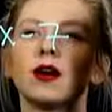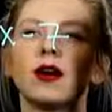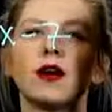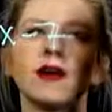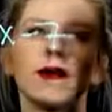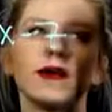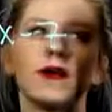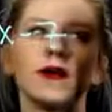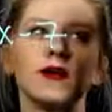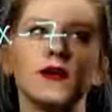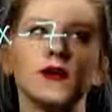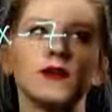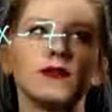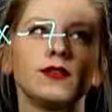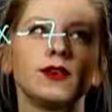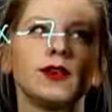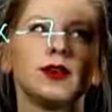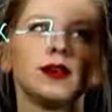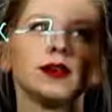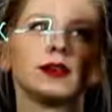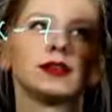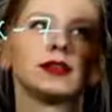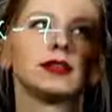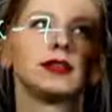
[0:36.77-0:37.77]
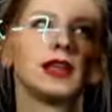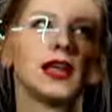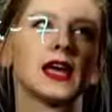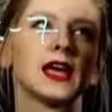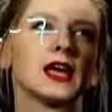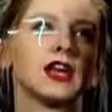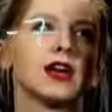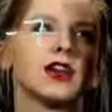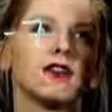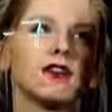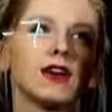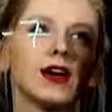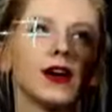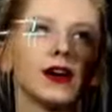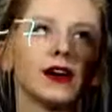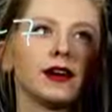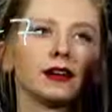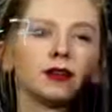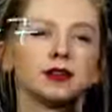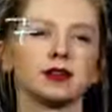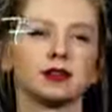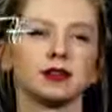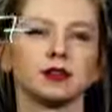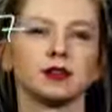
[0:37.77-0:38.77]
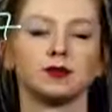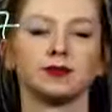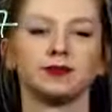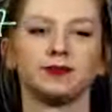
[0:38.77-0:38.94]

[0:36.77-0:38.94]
of negative x.